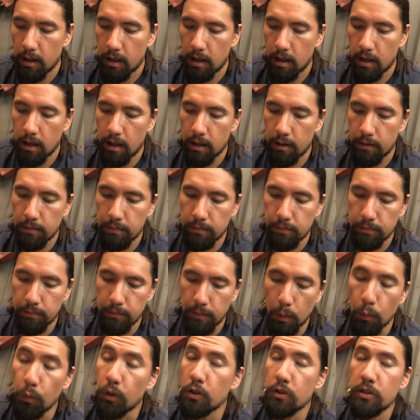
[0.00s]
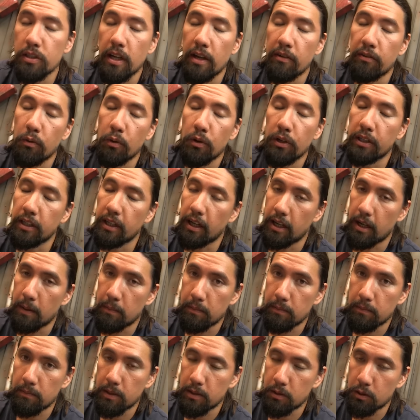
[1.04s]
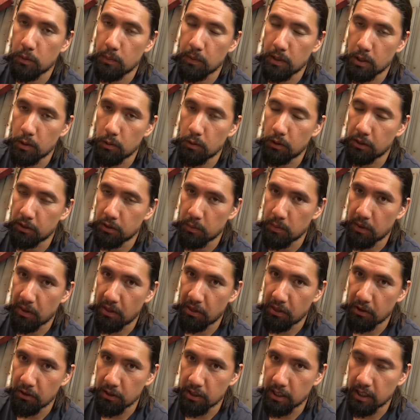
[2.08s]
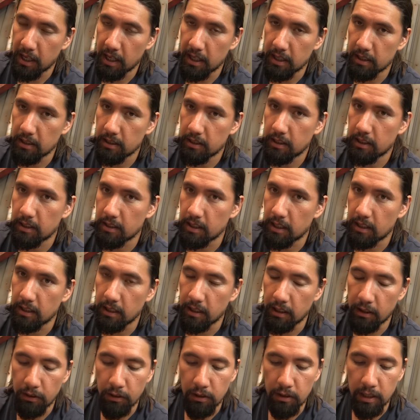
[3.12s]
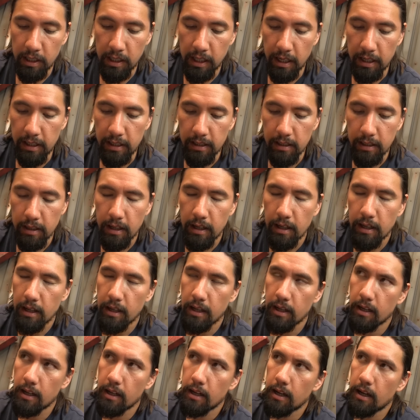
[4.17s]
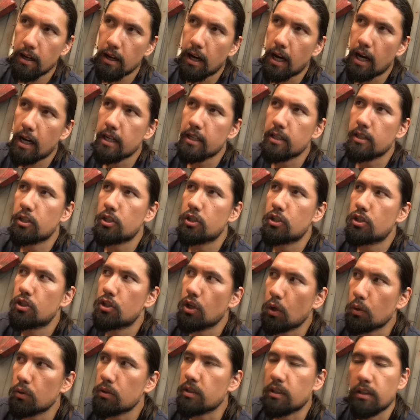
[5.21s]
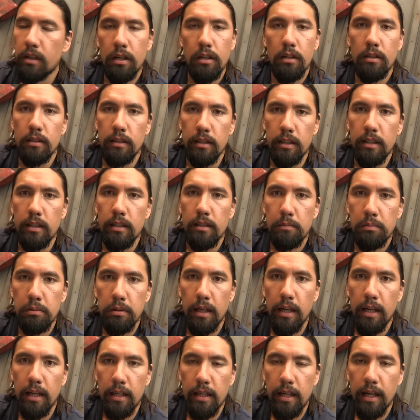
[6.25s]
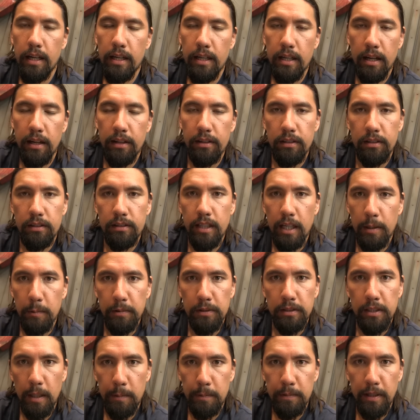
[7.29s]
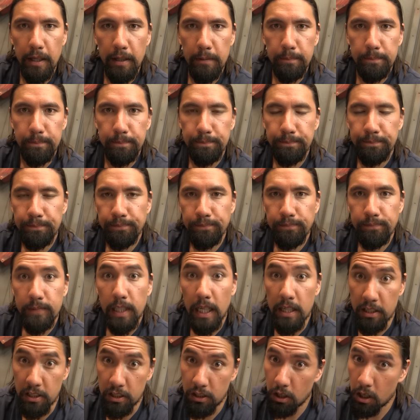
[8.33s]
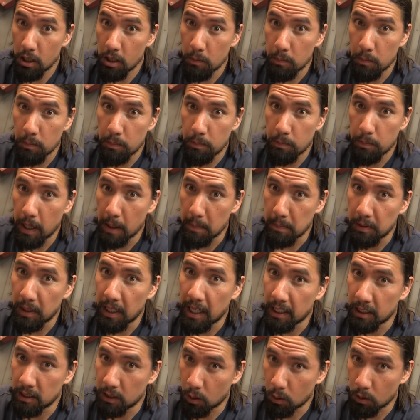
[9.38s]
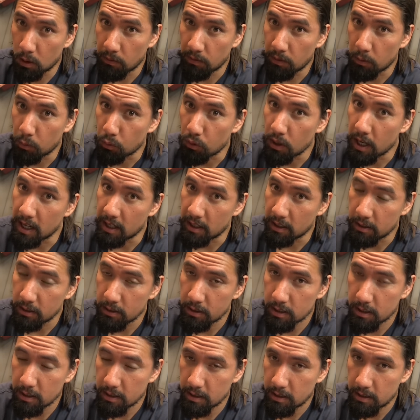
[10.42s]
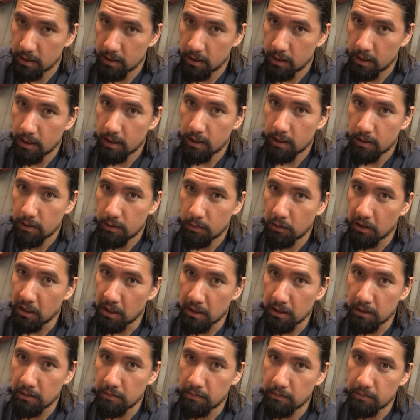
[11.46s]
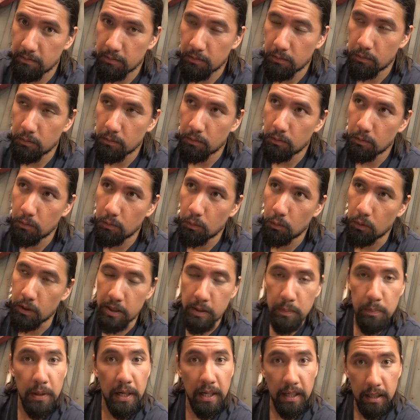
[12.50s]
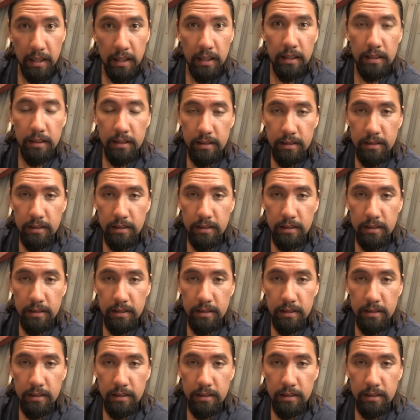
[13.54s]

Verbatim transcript: Um, and when you say 40K, I'm assuming you also mean 30K, because I like 30K. I don't currently play any other tabletop game. I started by playing Lord of the Rings when it was big.